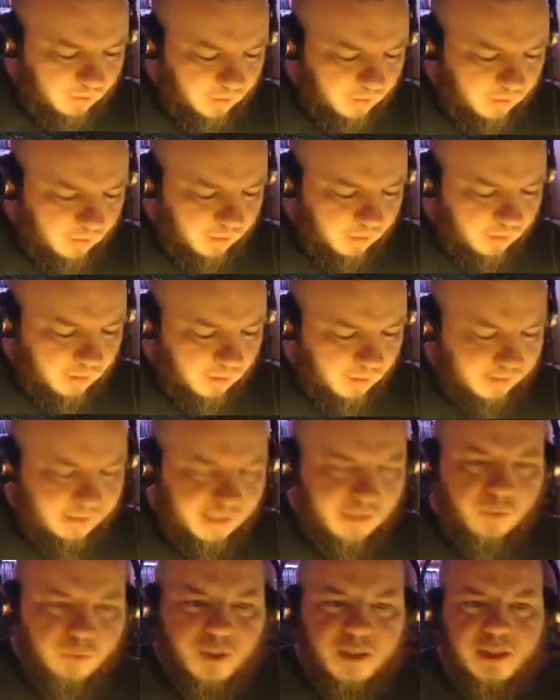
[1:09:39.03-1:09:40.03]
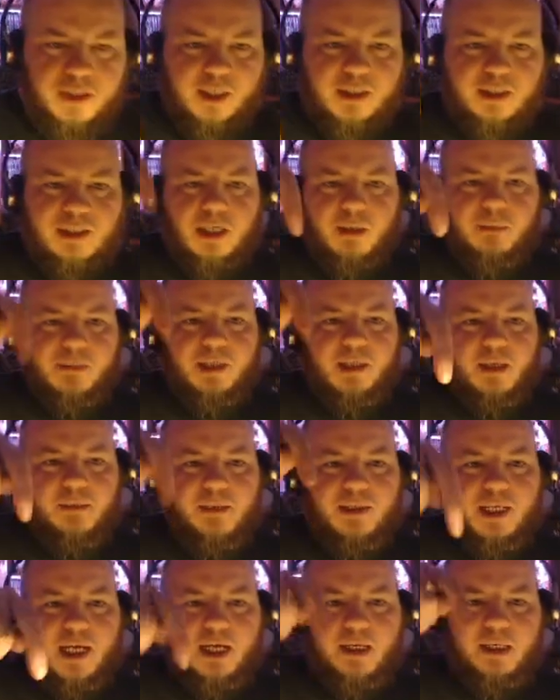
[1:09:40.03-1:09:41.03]
They're the ones that are
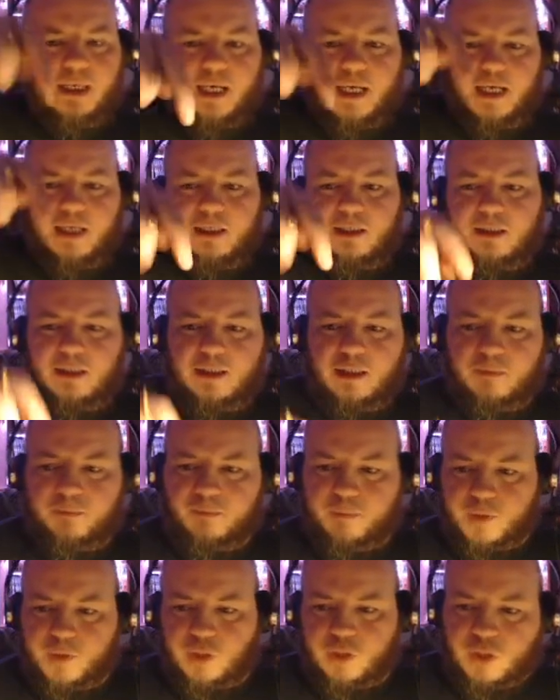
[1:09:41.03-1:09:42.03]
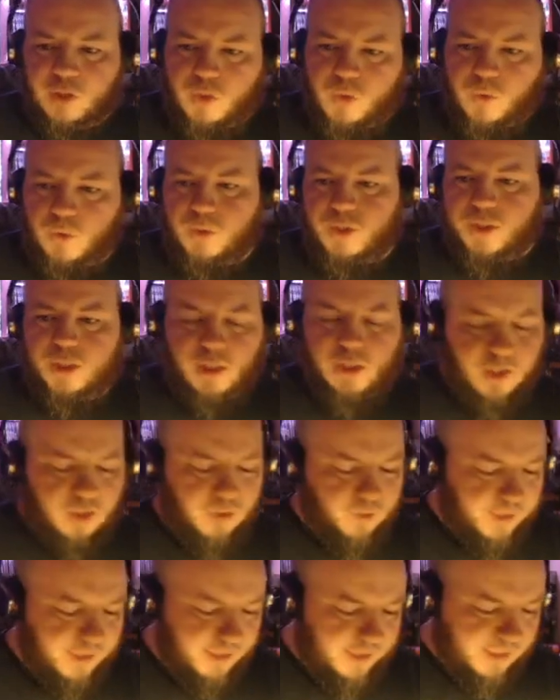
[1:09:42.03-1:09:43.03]
sometimes down here, the kind of blue
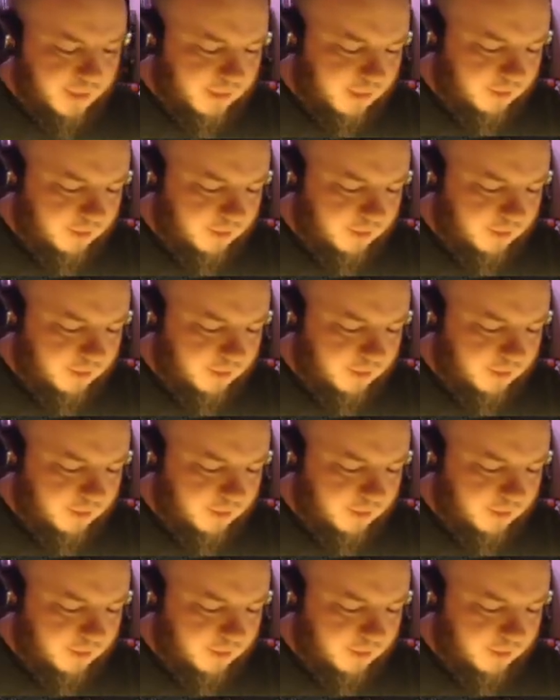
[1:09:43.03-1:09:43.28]
turquoisey